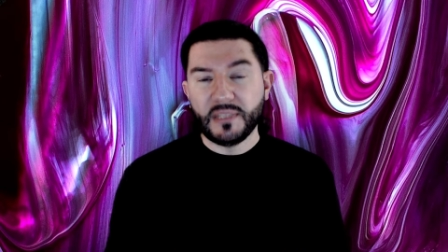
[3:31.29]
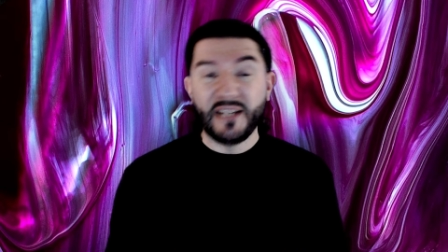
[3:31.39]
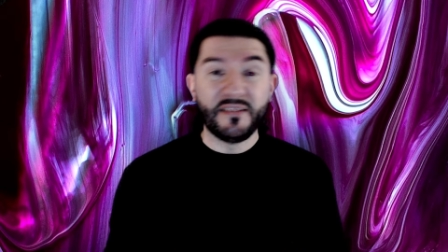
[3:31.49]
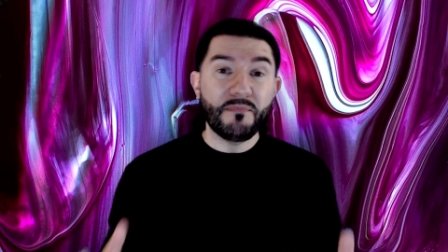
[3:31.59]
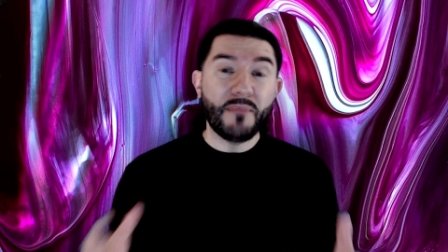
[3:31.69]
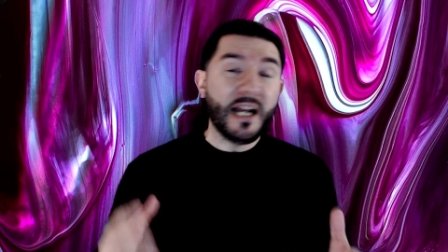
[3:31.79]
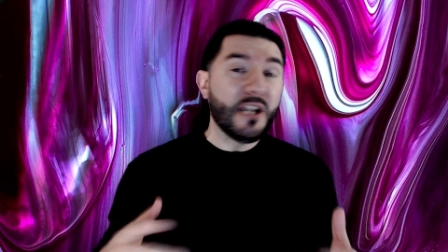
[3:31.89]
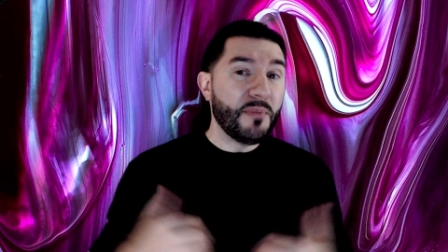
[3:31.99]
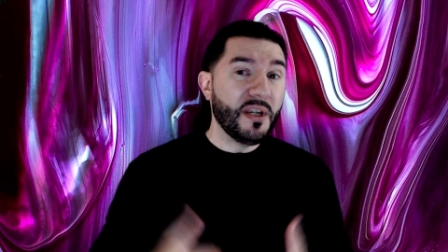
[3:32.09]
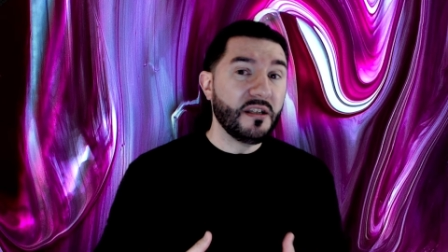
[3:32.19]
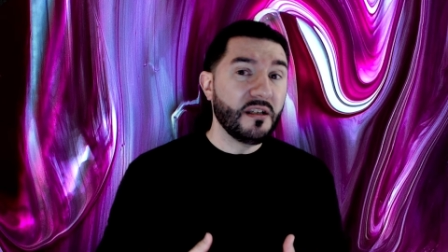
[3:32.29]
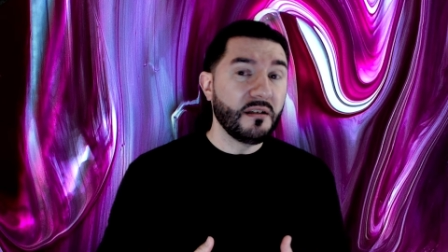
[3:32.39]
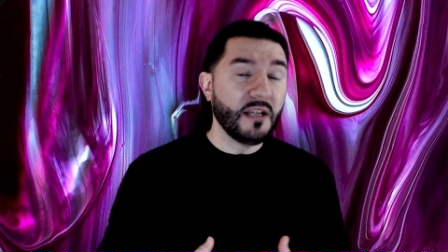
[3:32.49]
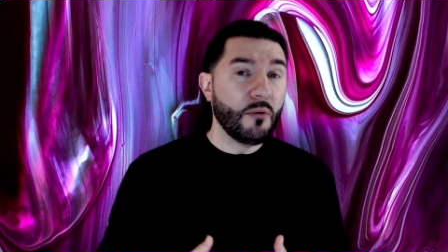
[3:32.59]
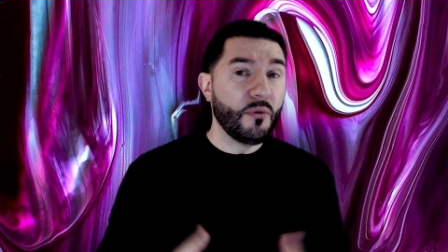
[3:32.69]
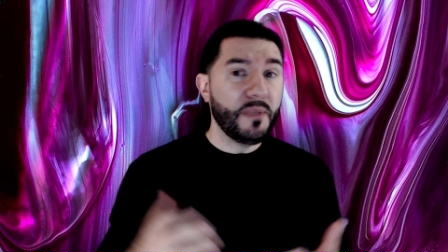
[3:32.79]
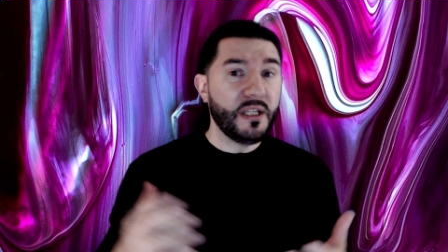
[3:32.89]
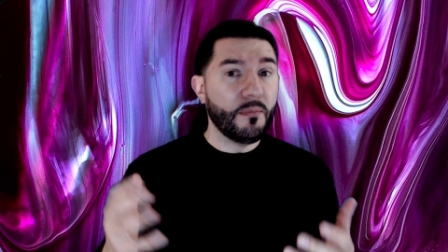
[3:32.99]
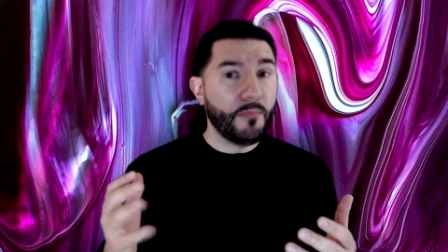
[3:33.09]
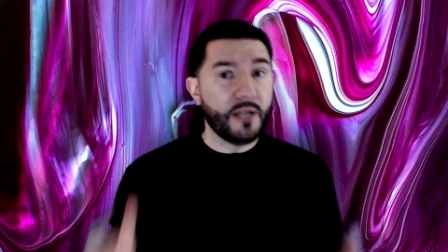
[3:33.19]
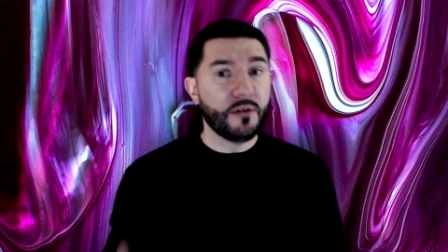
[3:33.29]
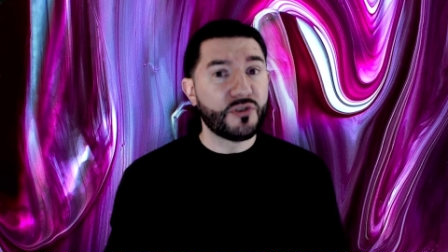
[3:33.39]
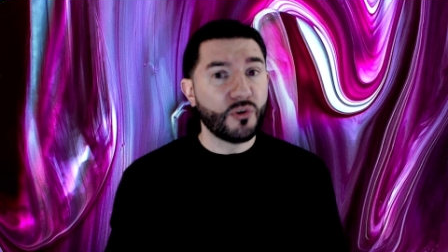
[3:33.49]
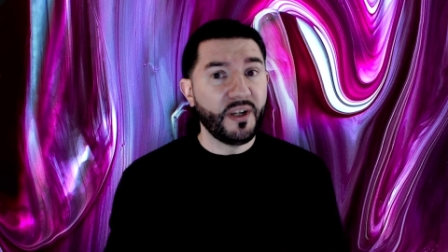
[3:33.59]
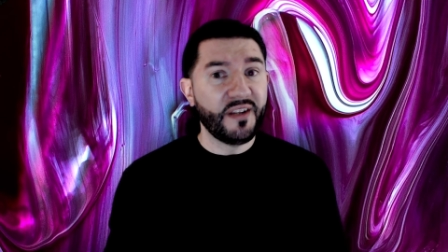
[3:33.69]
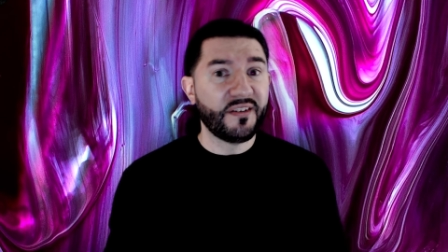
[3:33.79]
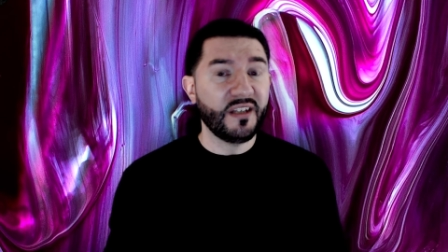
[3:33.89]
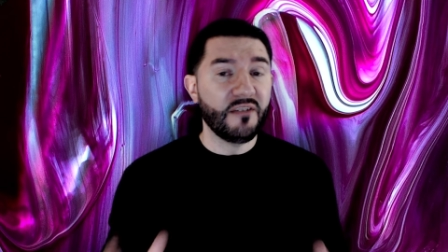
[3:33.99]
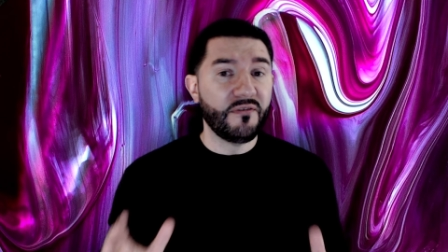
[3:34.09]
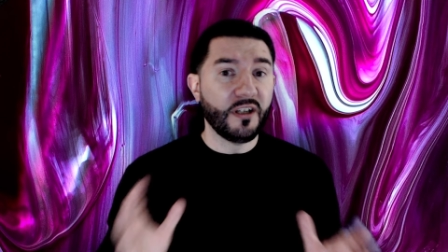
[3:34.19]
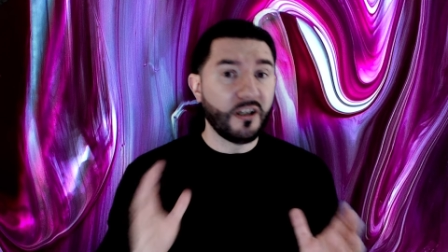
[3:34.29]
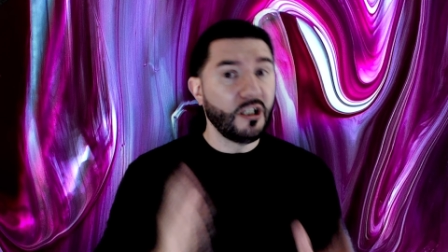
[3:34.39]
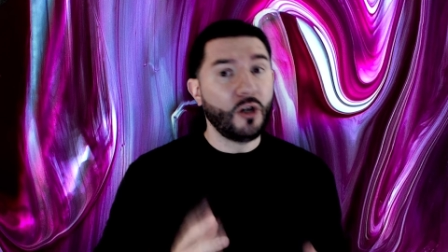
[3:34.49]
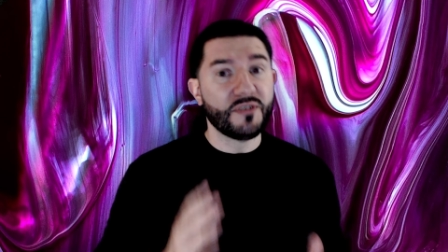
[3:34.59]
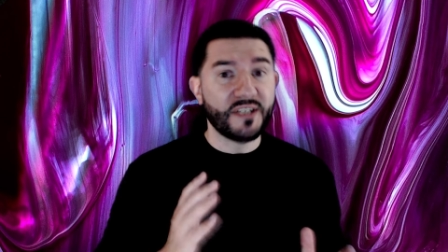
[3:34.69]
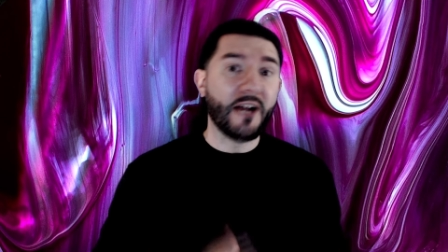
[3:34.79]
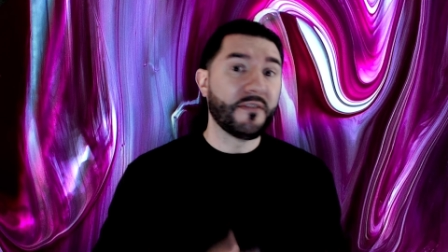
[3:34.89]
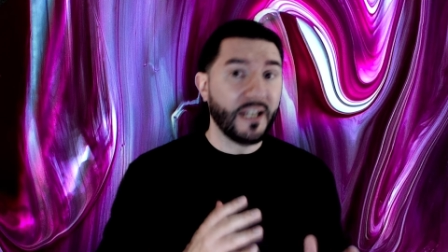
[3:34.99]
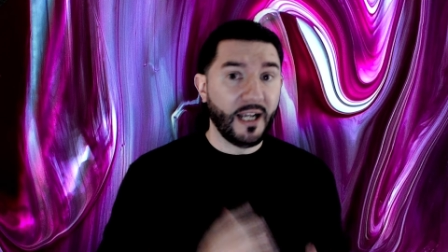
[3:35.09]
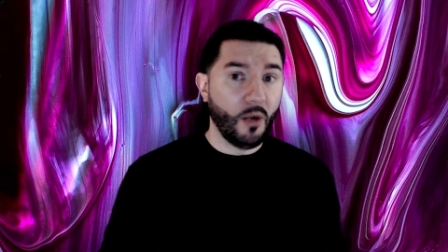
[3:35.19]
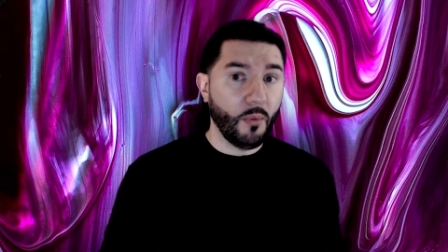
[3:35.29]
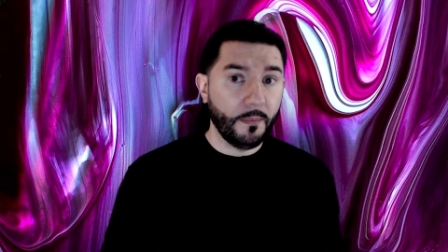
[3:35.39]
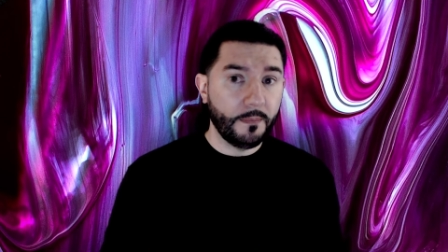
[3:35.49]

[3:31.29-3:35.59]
as in my opinion, it would be a better choice if it closed out the album.